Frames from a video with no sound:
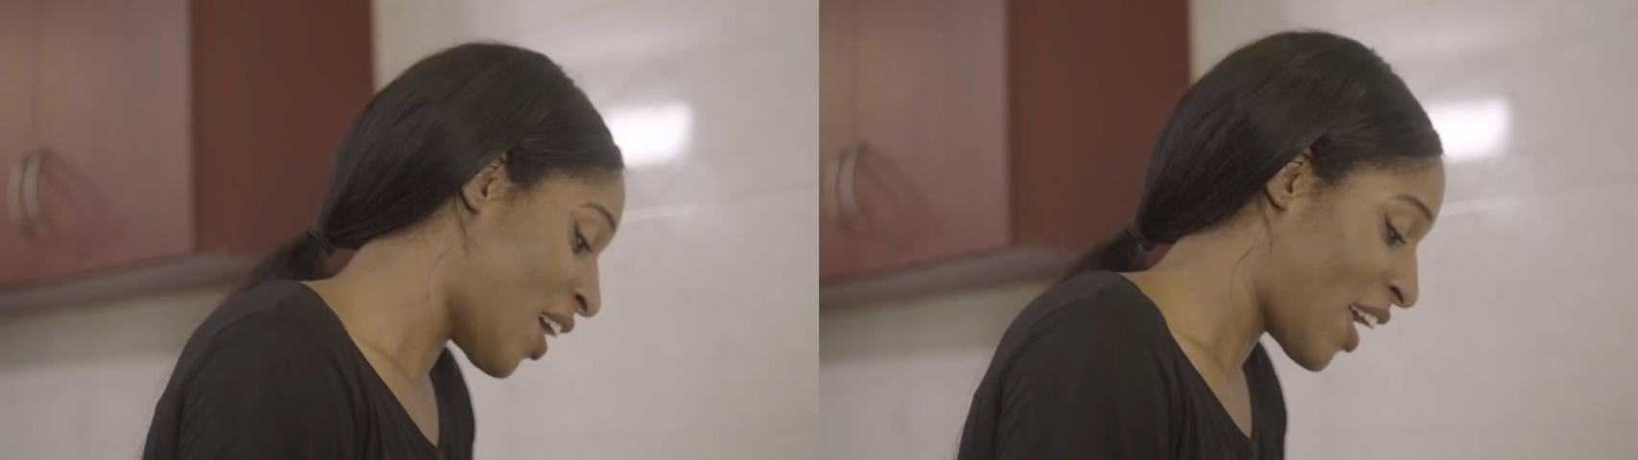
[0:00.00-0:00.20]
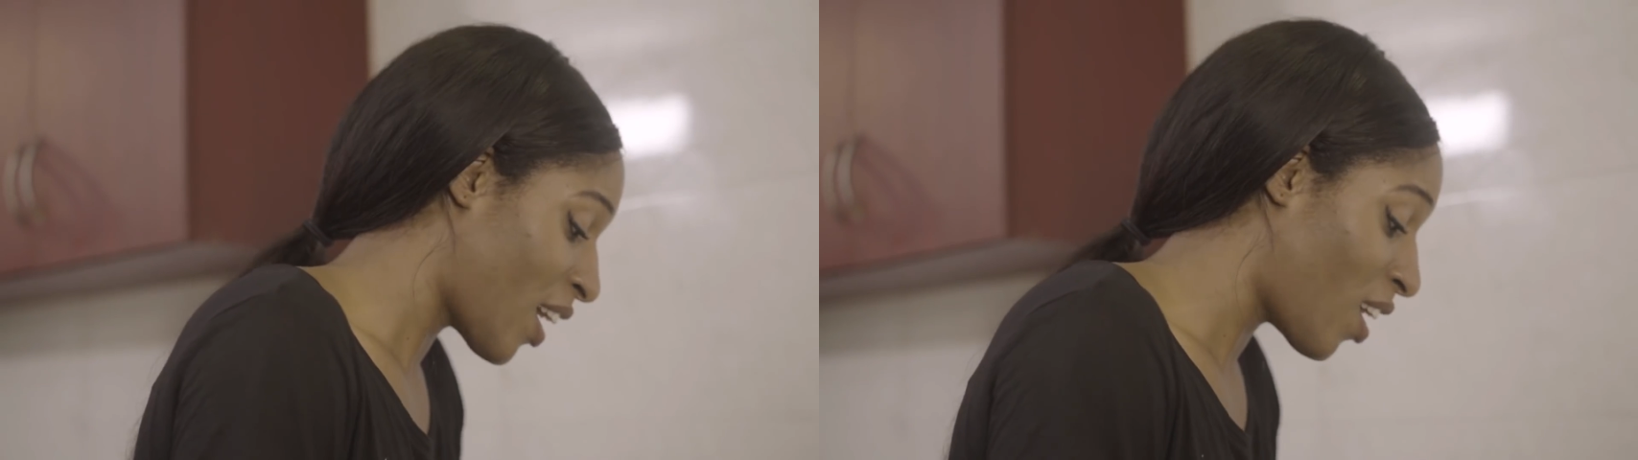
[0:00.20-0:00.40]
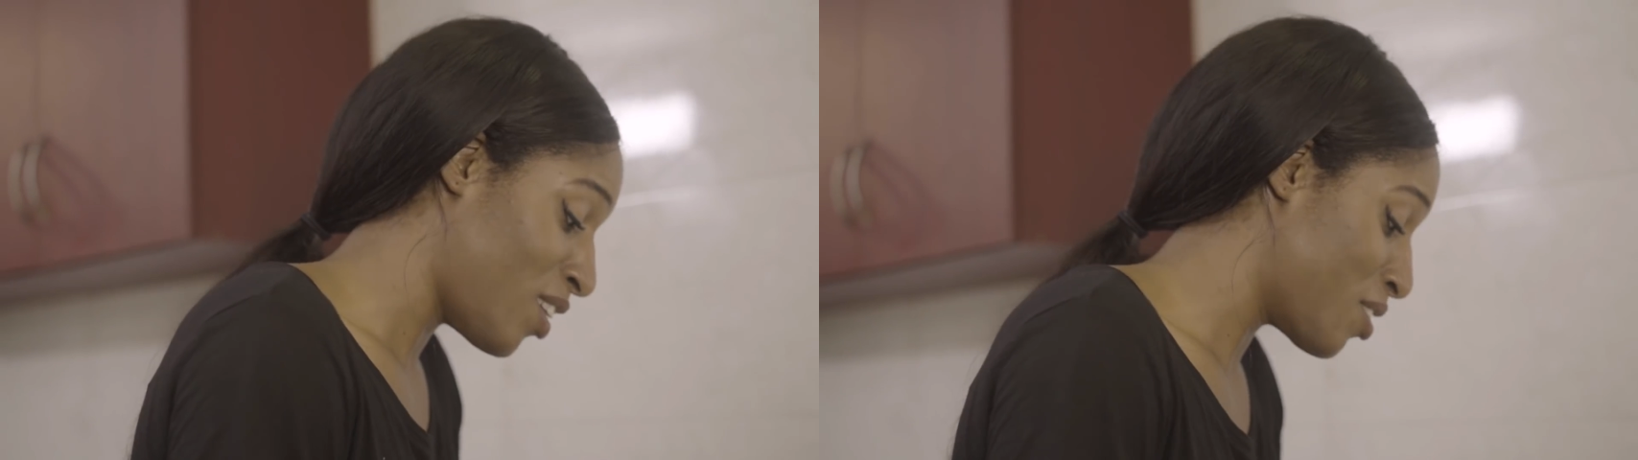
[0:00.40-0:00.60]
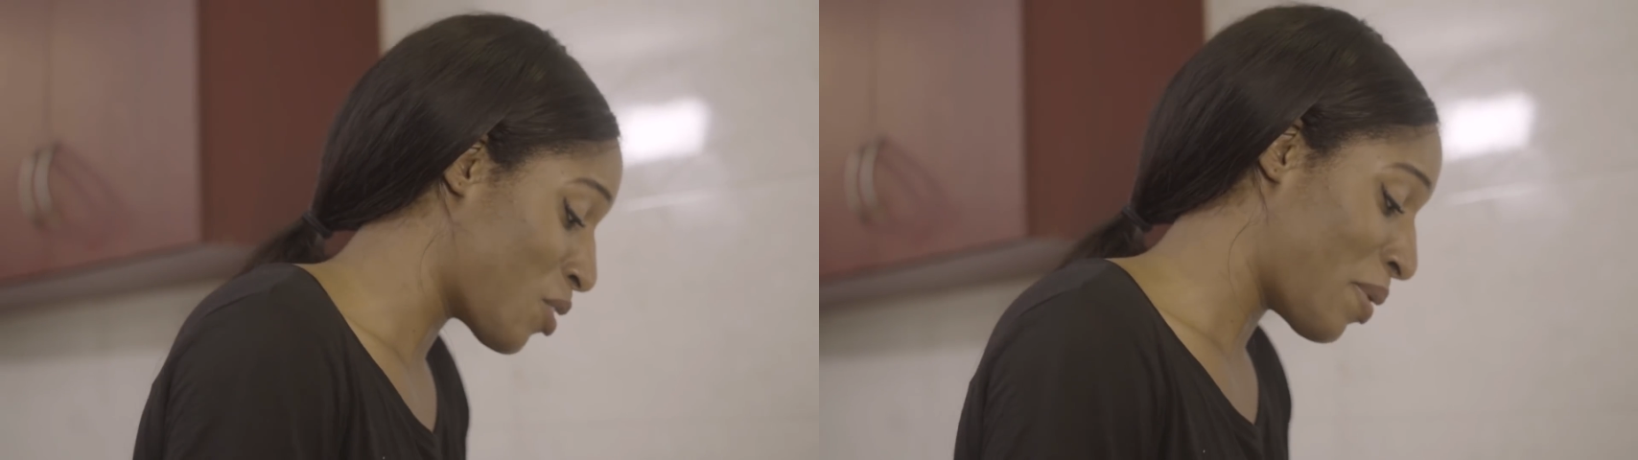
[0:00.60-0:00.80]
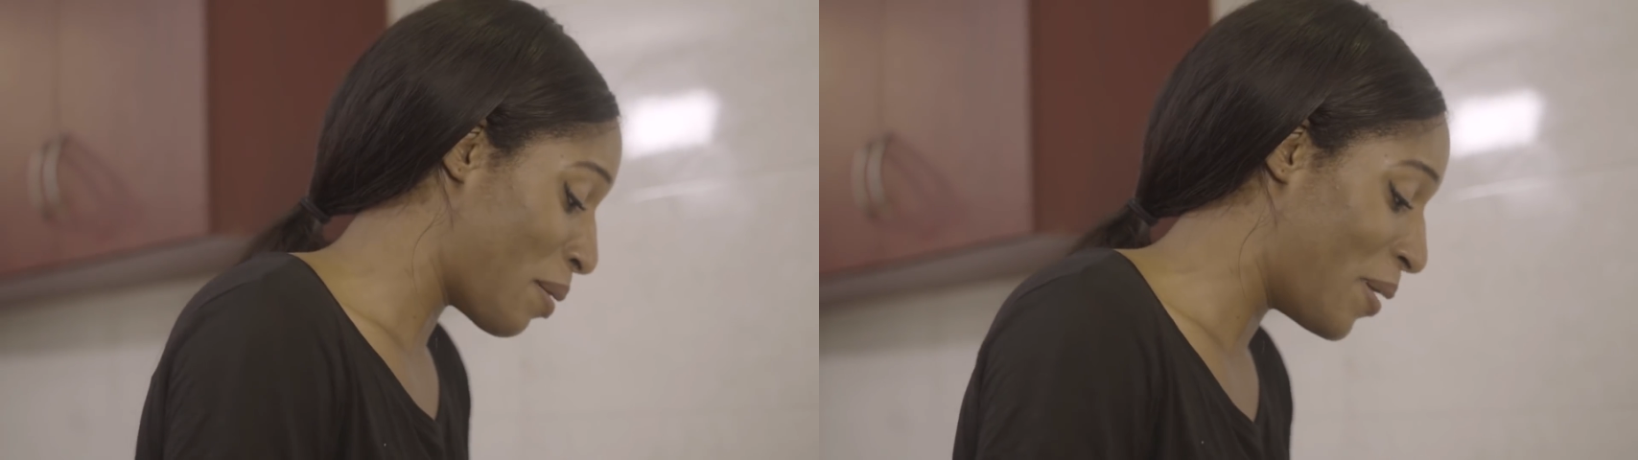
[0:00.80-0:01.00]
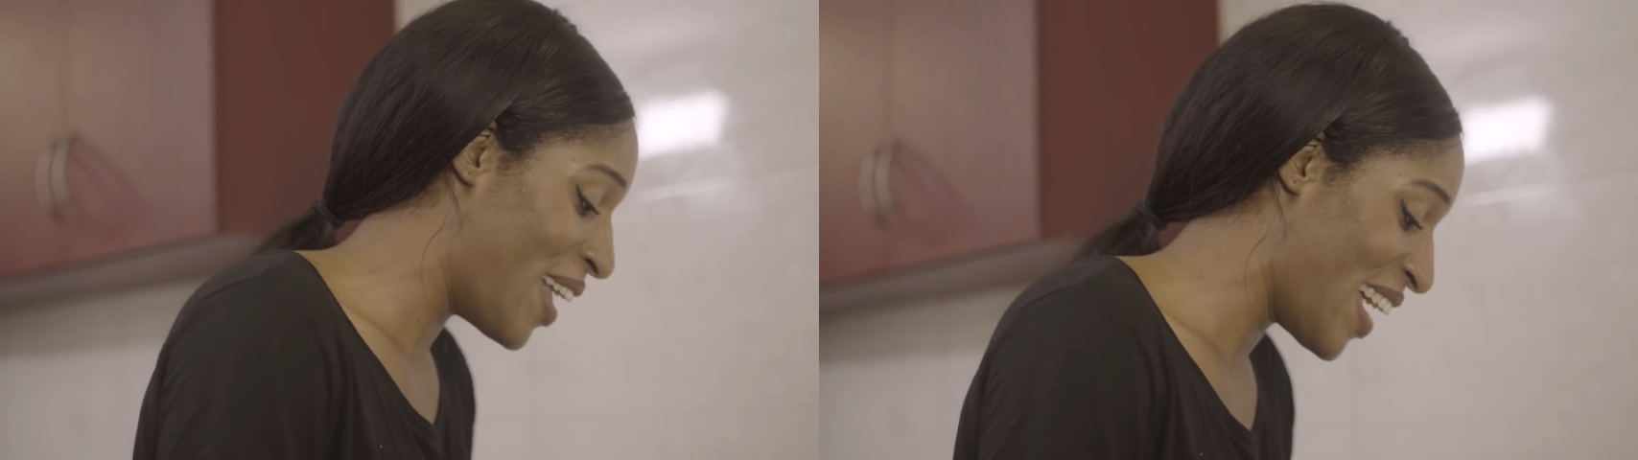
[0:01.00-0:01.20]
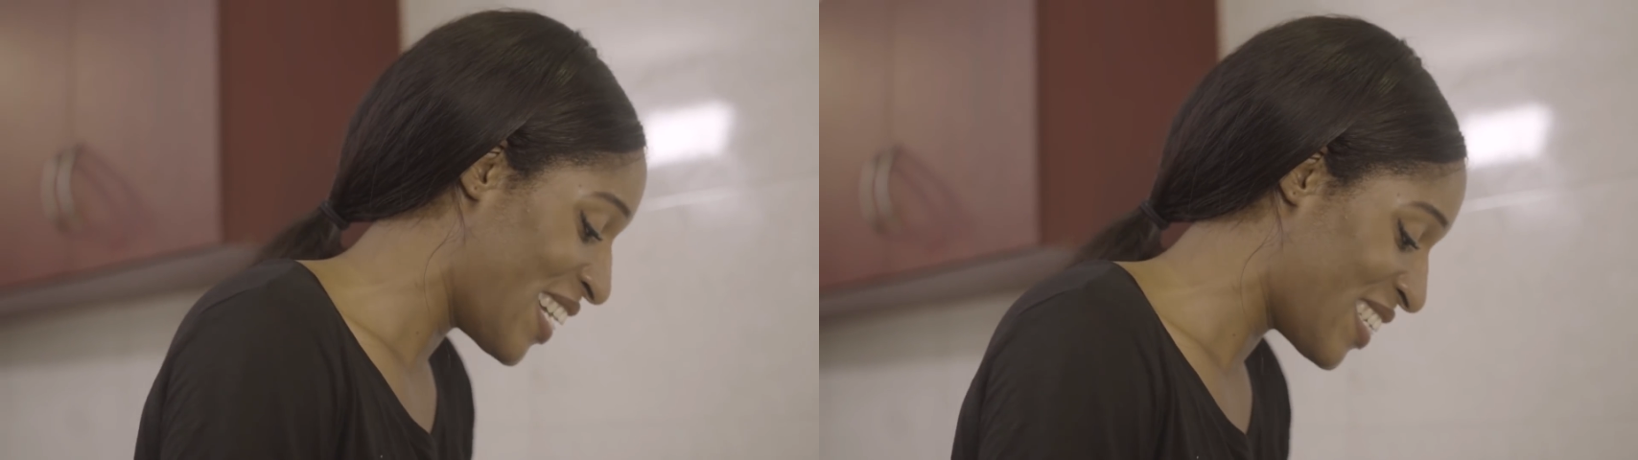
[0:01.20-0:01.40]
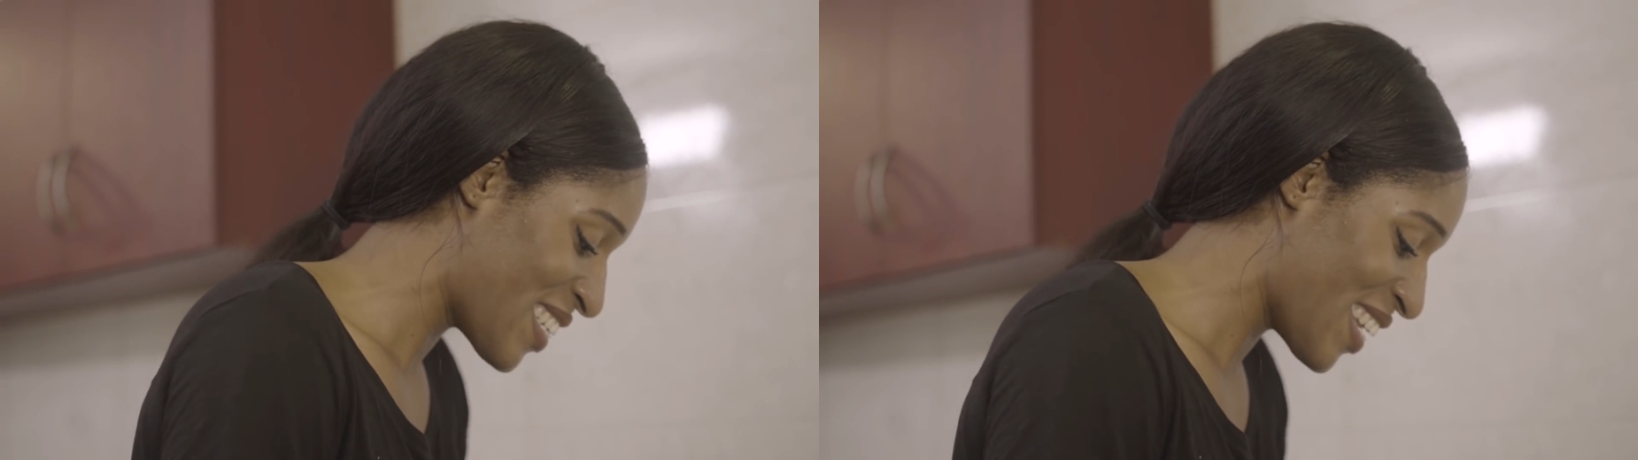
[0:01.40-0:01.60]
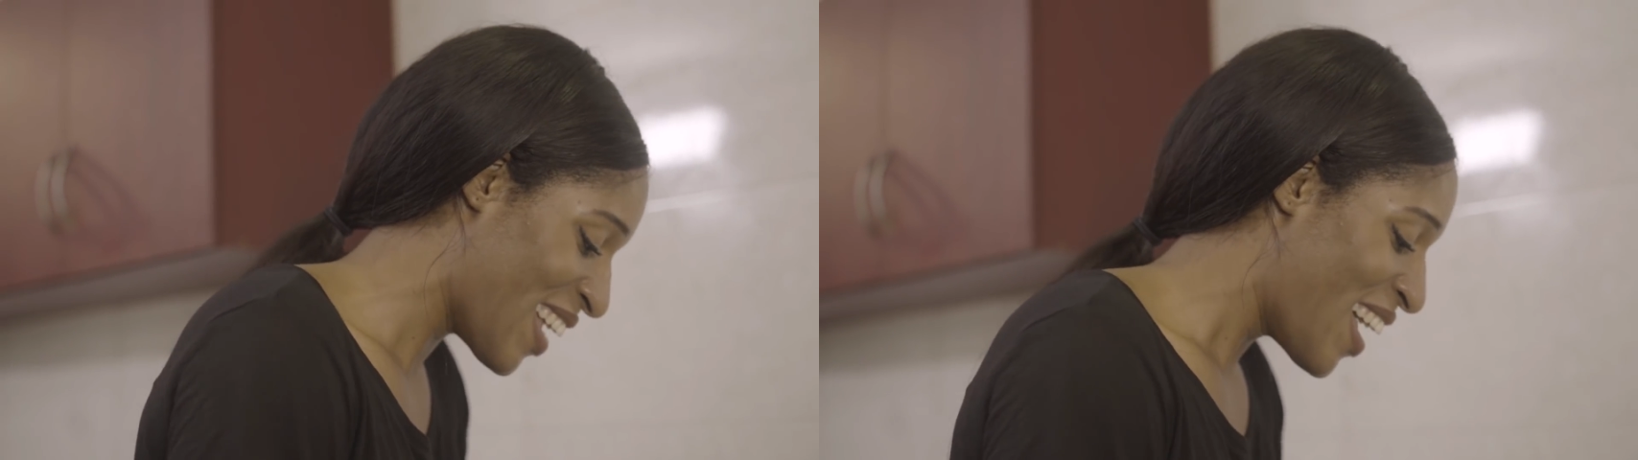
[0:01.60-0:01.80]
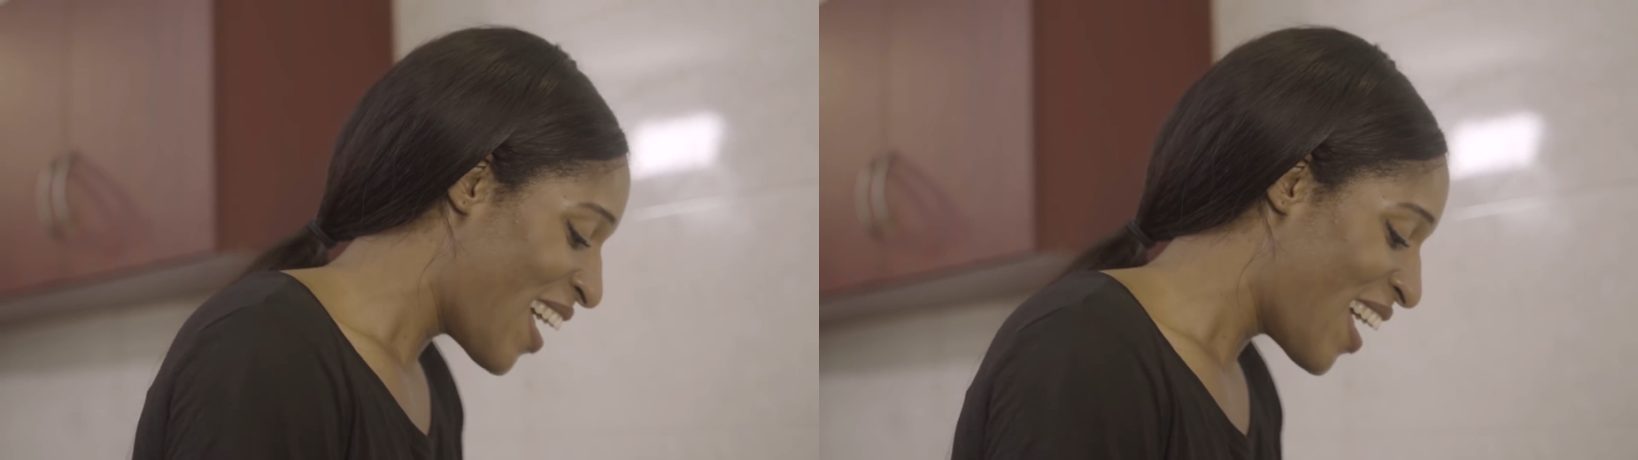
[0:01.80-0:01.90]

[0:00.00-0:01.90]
I like colors on my plate.